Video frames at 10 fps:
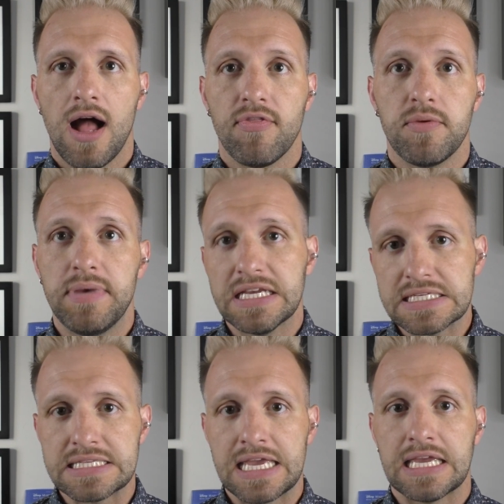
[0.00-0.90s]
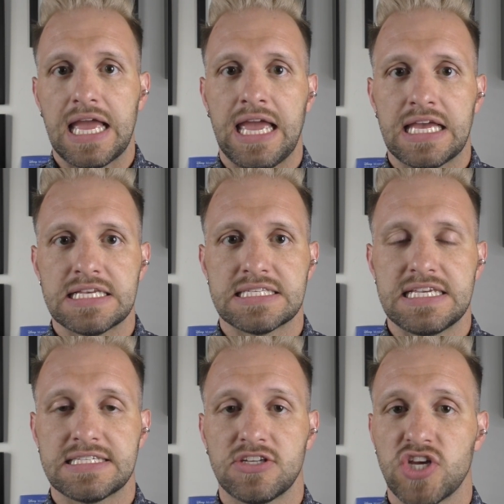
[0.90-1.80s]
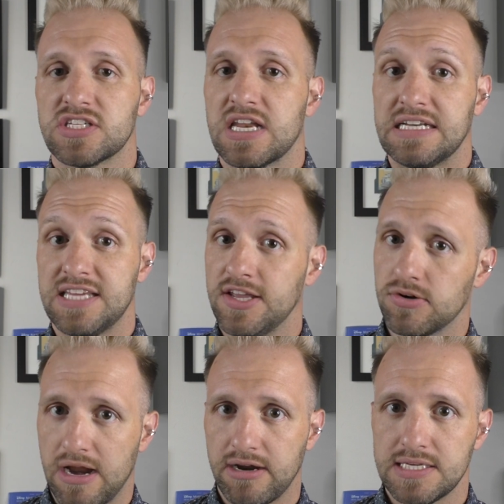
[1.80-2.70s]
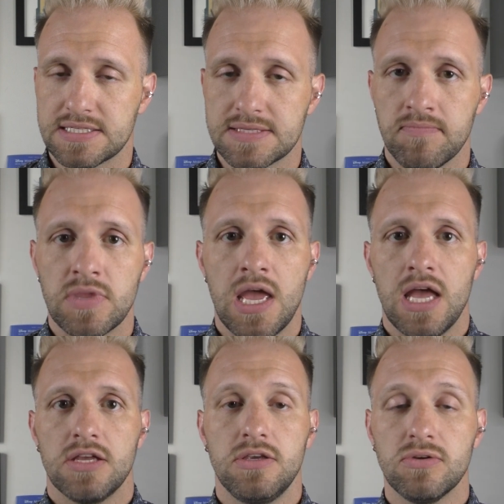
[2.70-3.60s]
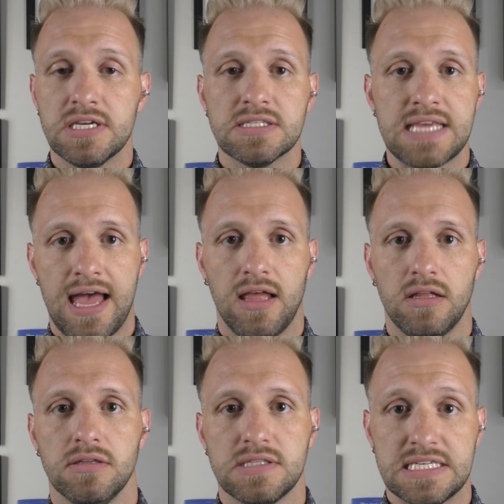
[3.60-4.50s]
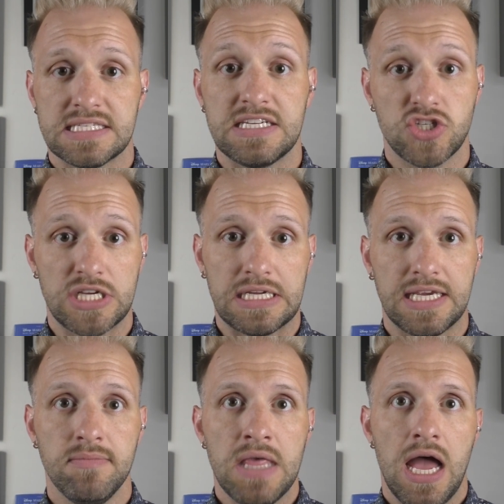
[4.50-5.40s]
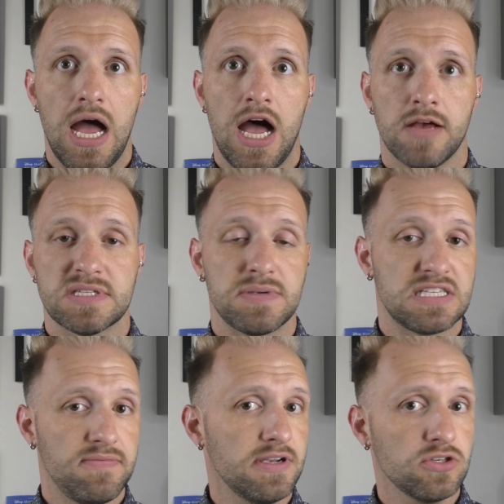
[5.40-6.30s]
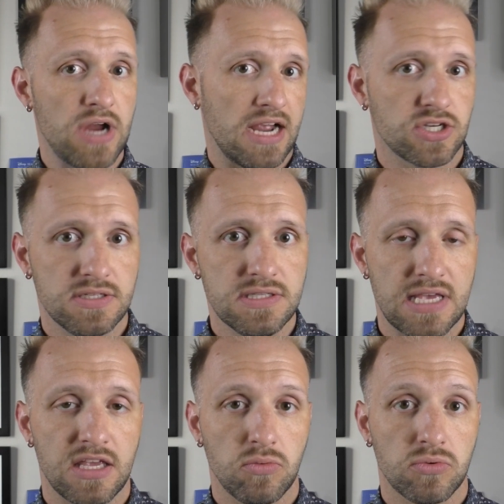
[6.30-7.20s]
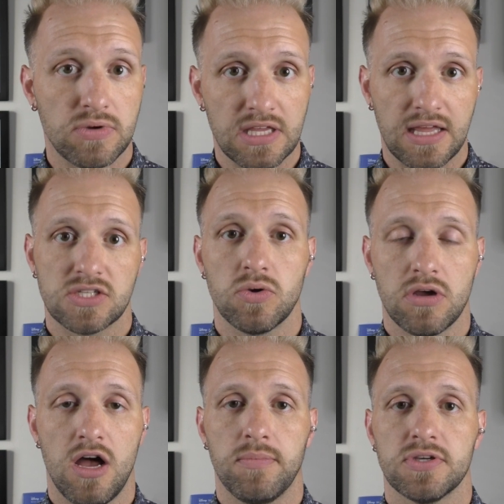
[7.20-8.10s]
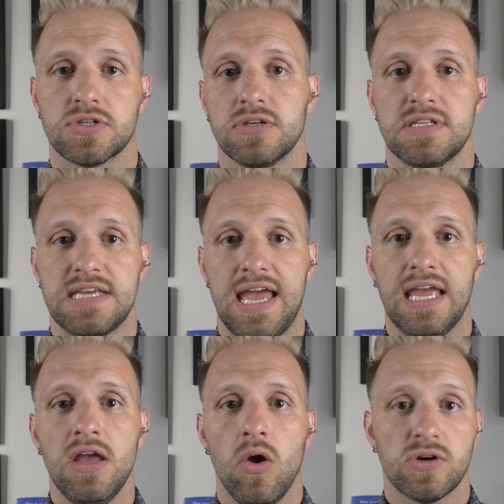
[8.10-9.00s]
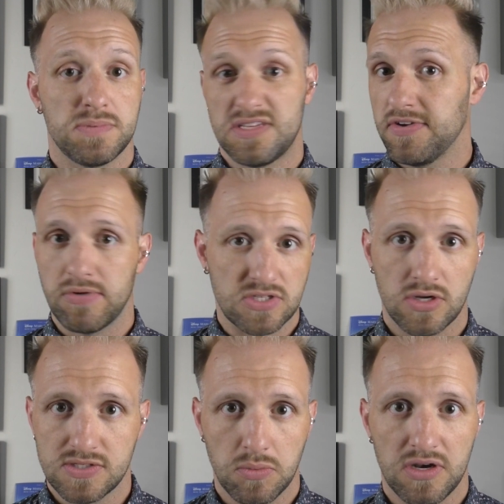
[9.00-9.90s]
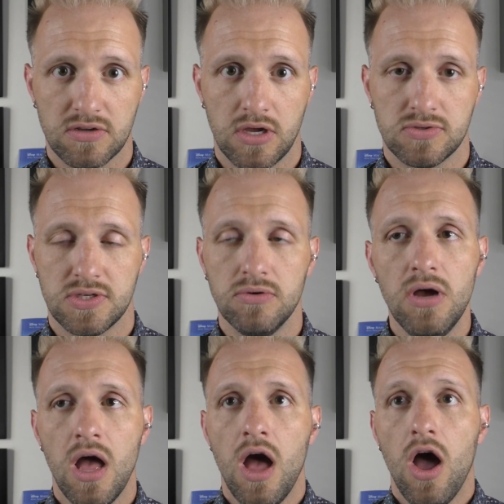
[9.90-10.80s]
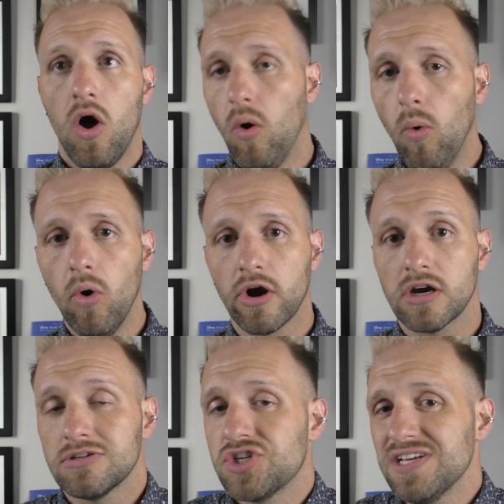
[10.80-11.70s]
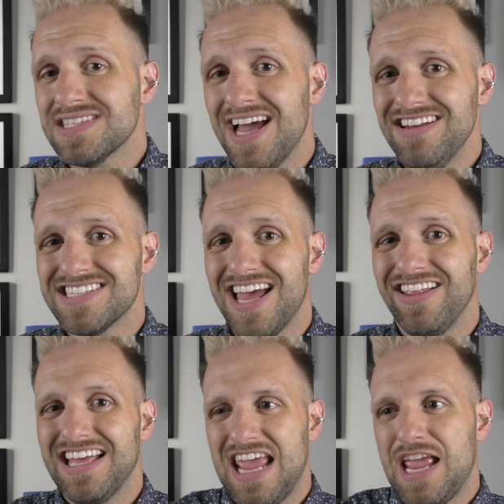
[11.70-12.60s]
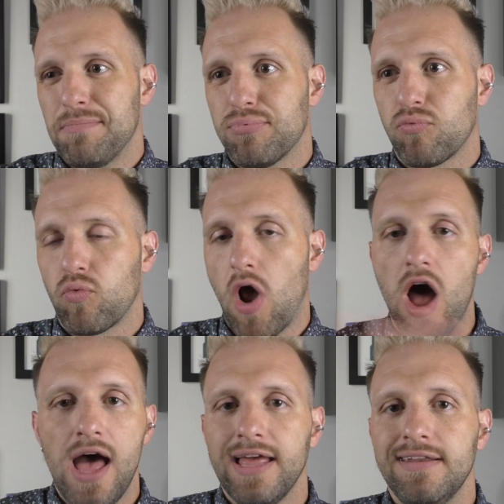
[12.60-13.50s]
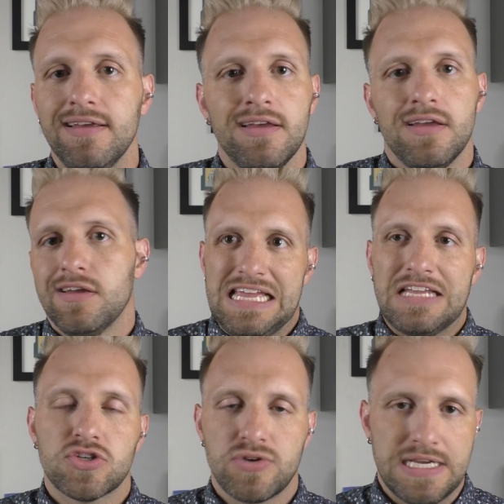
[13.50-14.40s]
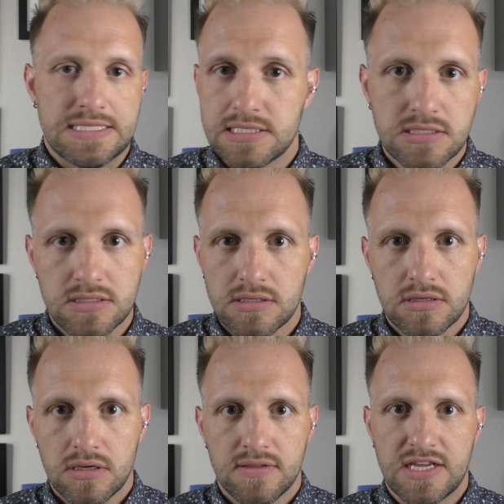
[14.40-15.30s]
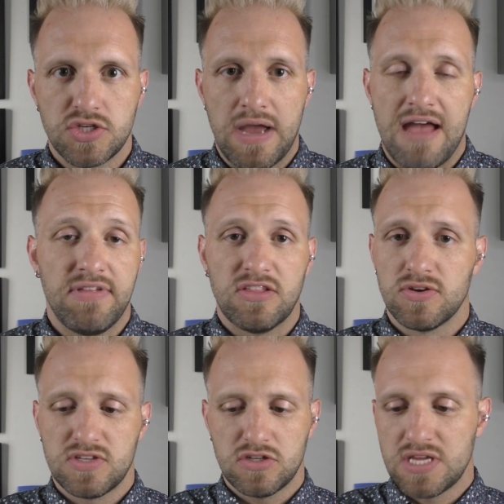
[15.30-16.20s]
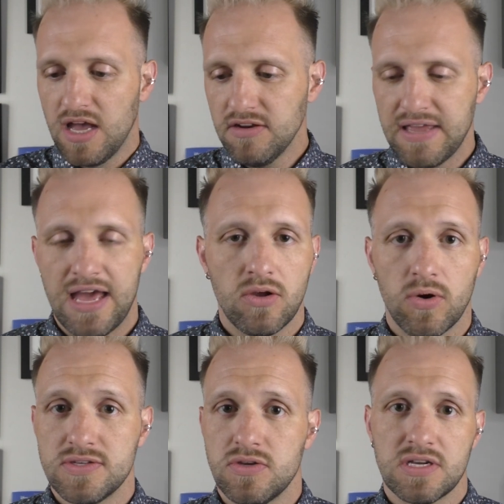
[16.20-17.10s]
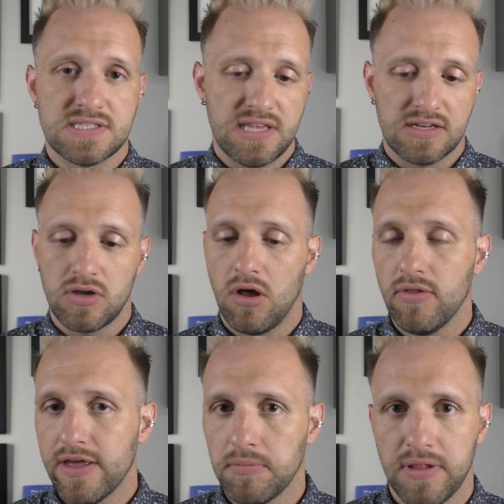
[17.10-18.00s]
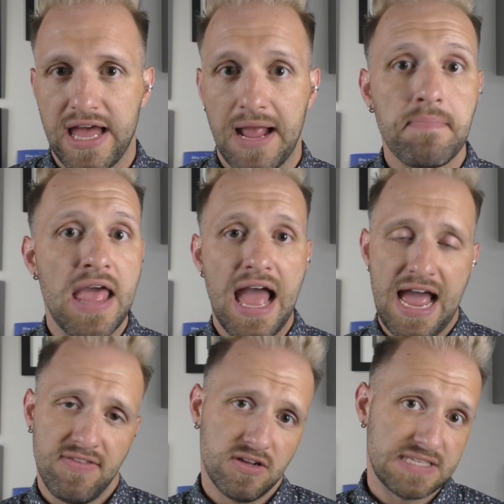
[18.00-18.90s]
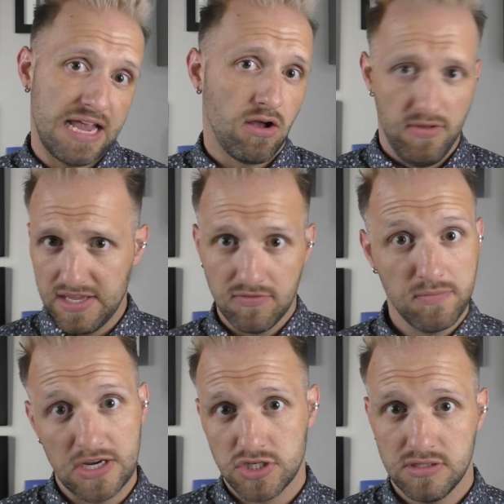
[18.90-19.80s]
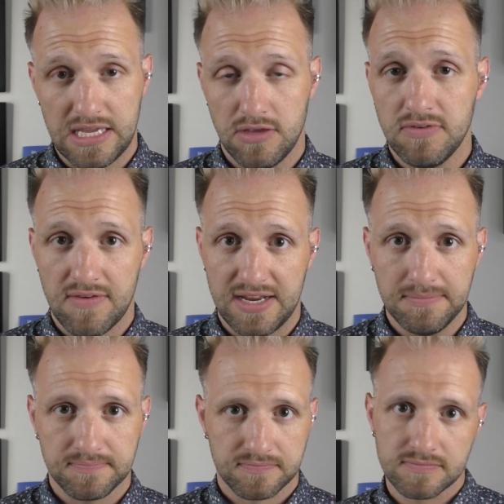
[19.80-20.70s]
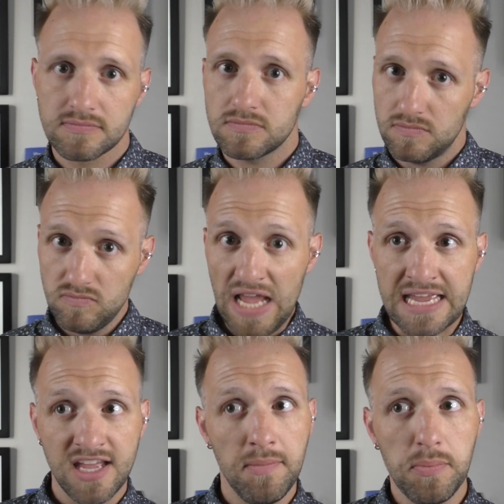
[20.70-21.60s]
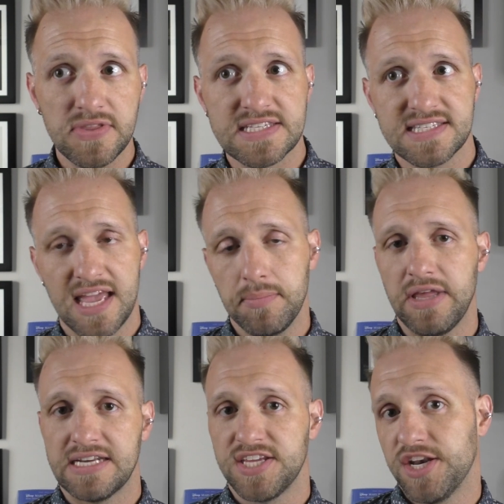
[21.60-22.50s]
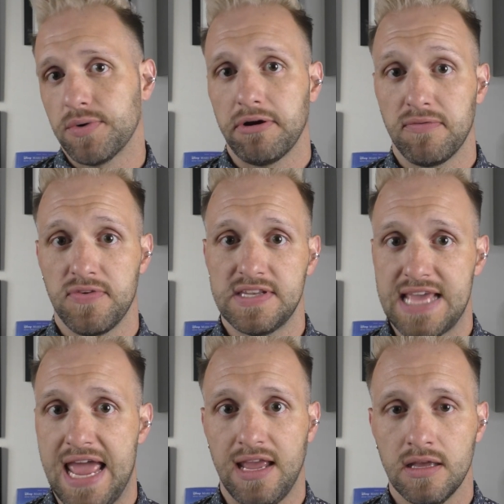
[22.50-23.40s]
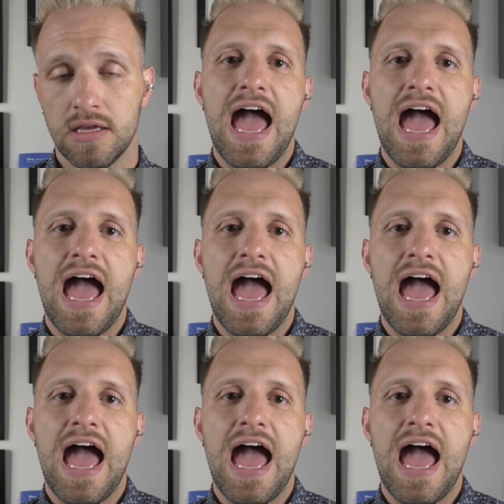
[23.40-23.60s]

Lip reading: The biggest thing is the suggested itineraries. You can tell Disney Genie specific attractions that you would really like to accomplish during the day, or specific restaurants you want to go to, or just kind of tell it a broad interest that you have. There's a ton of categories and you can select all that apply, and they'll take all the information that you've given it and come up with a sample itinerary for the day.